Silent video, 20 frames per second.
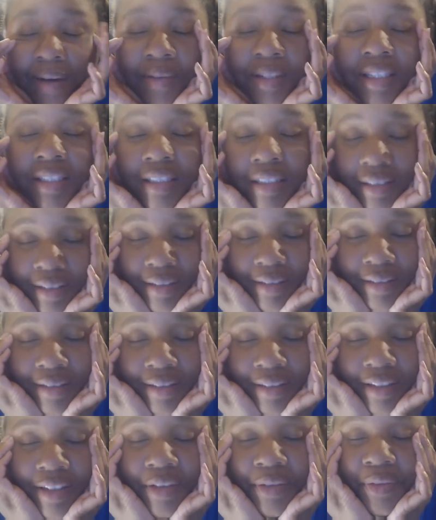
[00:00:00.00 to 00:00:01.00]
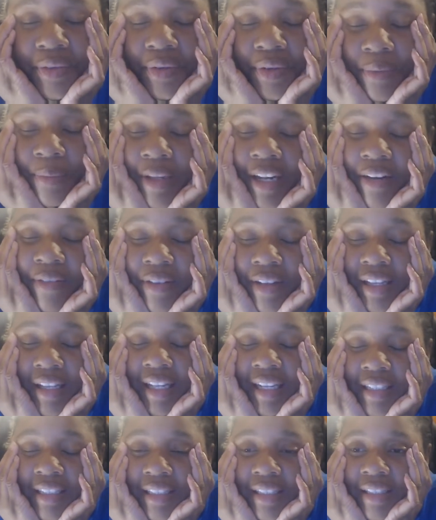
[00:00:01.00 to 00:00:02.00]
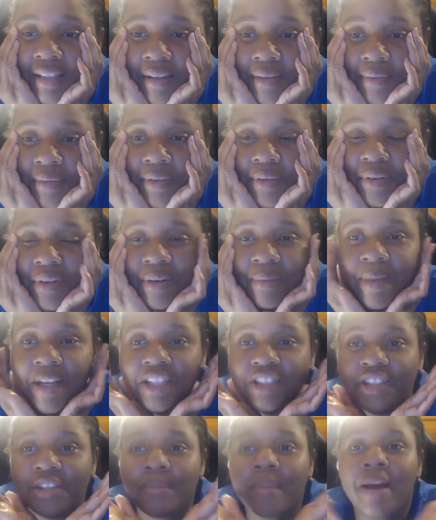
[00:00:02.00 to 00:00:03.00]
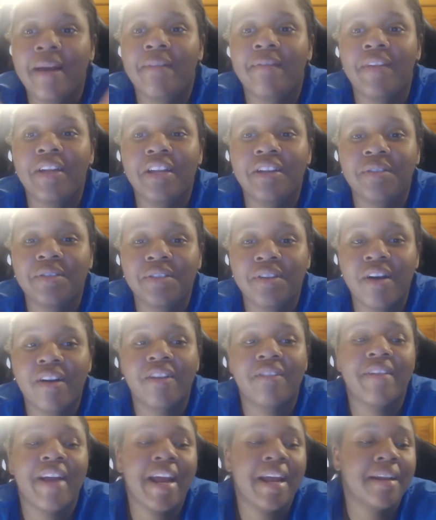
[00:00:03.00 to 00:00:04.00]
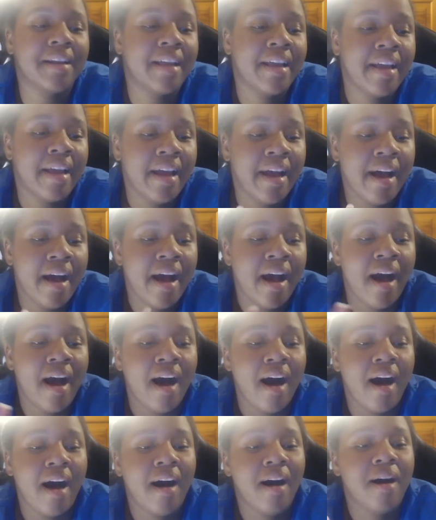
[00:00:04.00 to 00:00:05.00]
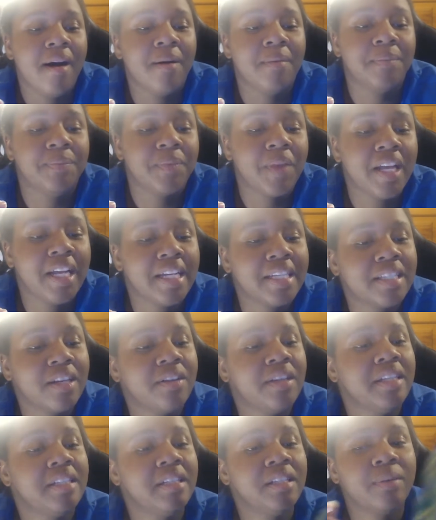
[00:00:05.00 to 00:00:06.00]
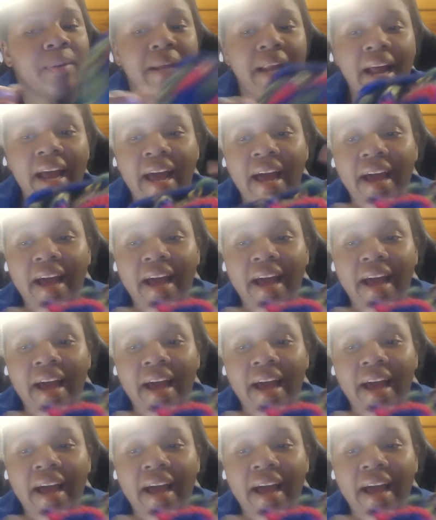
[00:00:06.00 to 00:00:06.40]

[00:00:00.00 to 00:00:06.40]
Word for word: to go through it, but I really like to sift through and make sure my videos are right. Um, so this is what I have